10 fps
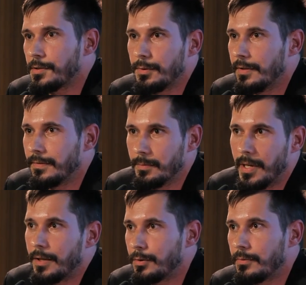Do they feel
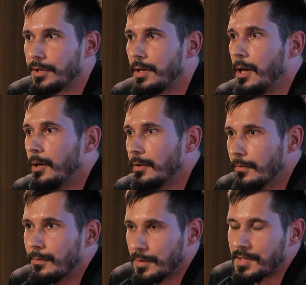bad or what?
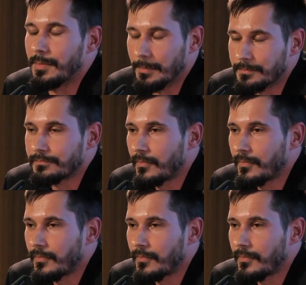Of course, I mean,